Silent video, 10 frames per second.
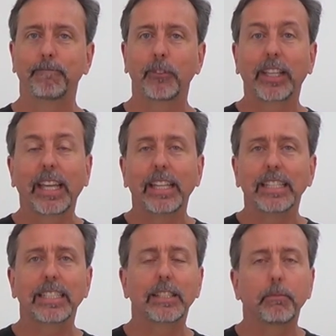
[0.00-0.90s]
Well, again,
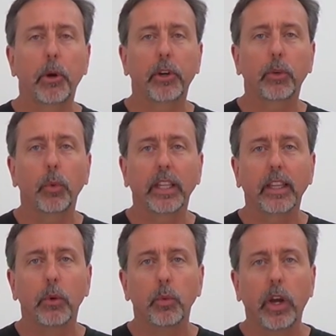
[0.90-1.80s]
this is Mark with
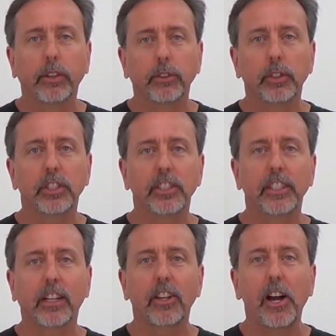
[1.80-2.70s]

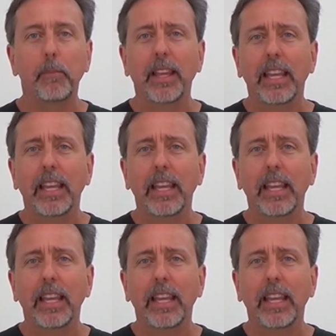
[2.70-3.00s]
RawNutrition.com.